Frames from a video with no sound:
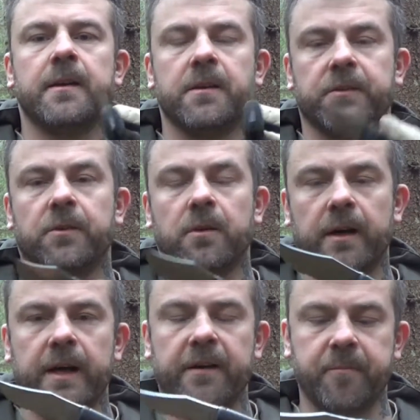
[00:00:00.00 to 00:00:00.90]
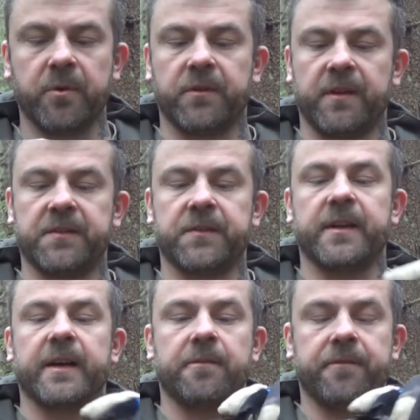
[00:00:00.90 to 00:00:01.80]
So I have put this
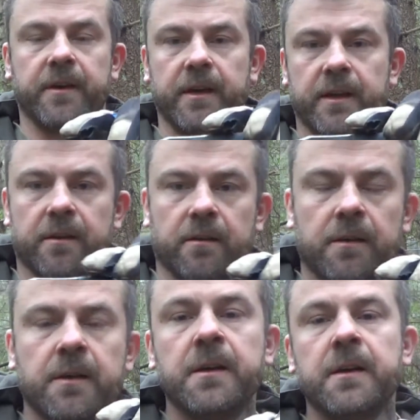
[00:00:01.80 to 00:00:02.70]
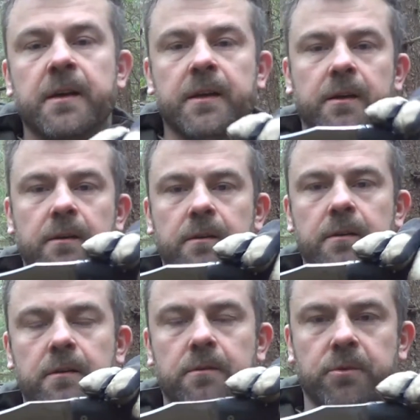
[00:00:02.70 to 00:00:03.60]
knife in a,
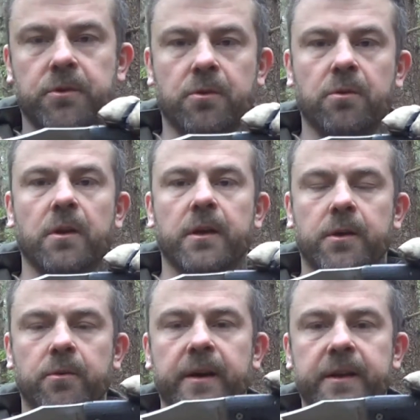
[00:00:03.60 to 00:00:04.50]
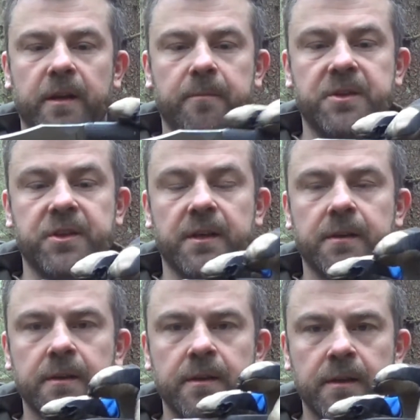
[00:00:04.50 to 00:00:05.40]
what you call it, grinding machine,
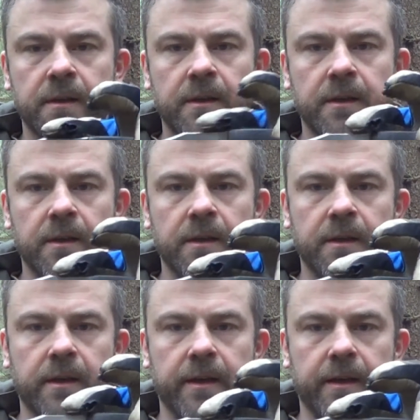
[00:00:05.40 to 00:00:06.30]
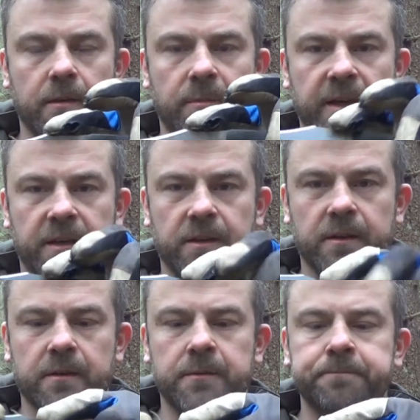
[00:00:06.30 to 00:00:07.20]
and make the